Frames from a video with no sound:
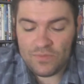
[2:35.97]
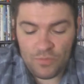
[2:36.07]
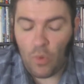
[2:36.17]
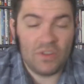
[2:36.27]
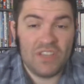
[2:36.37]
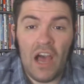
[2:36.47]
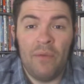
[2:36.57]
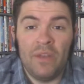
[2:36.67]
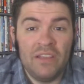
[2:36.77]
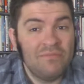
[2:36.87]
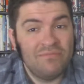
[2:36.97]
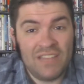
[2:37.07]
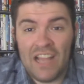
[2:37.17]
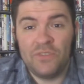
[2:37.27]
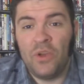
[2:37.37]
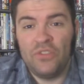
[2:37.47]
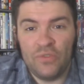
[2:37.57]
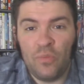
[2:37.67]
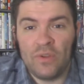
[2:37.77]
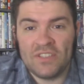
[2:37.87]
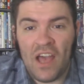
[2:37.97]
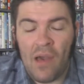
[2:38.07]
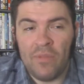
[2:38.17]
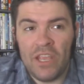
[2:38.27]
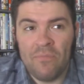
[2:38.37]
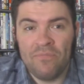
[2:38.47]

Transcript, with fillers: sports comedy. Dodgeball is a sports comedy.